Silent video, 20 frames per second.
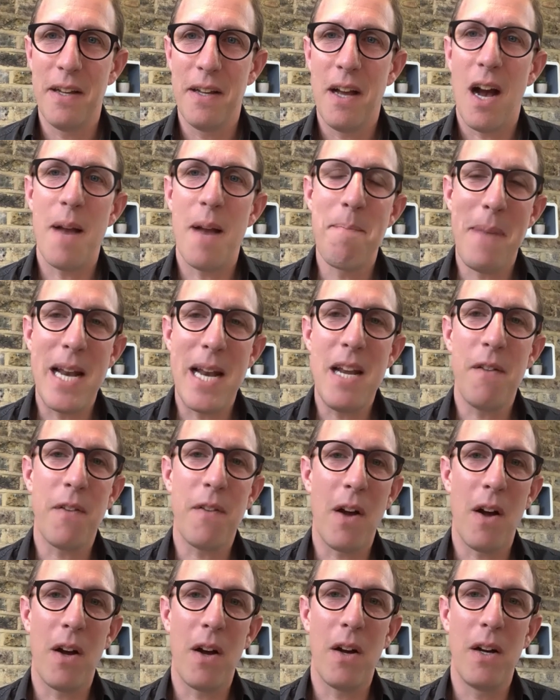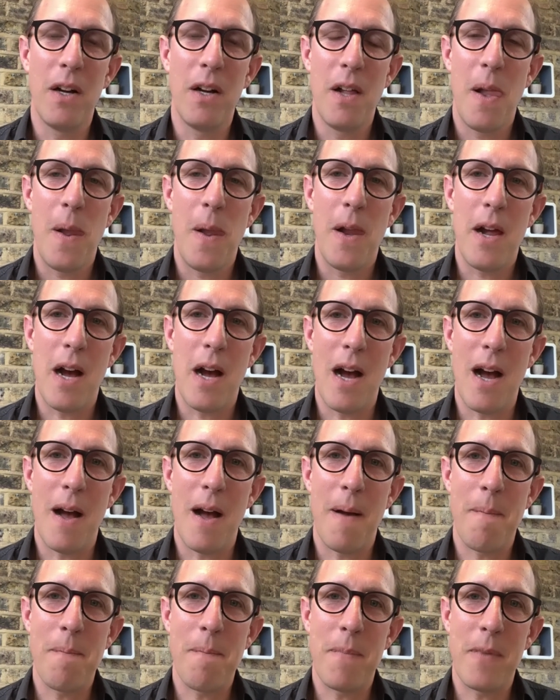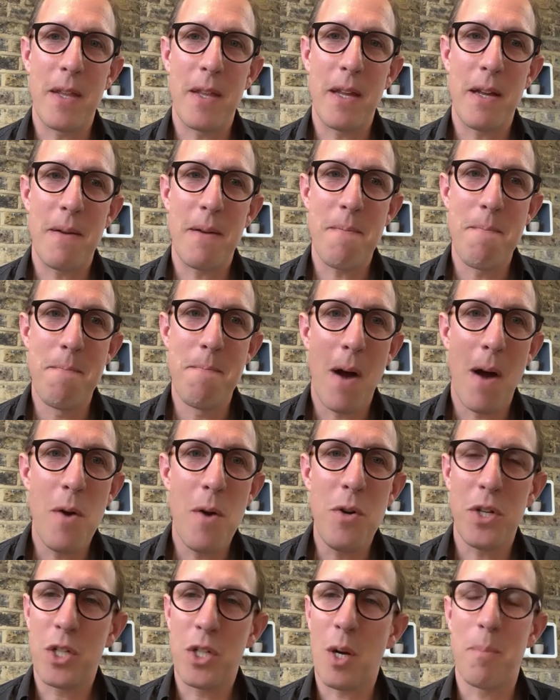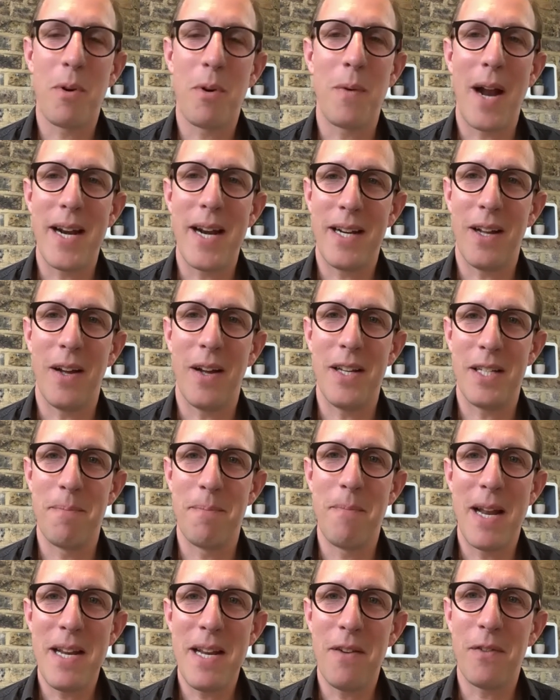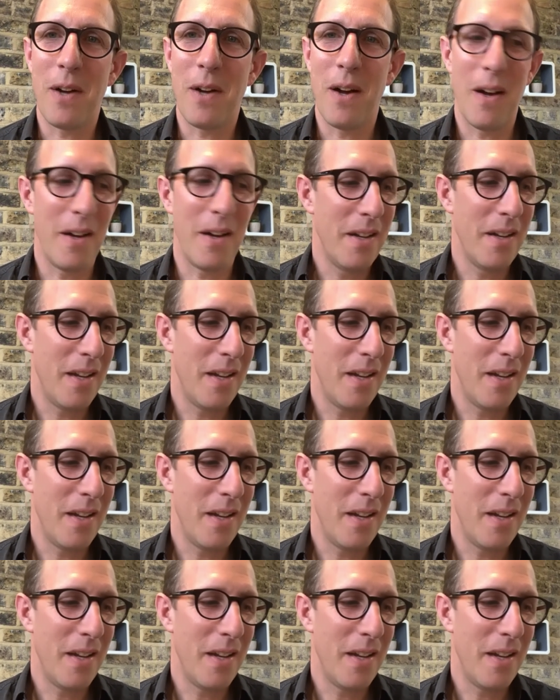And many of our modus operandi, many of our,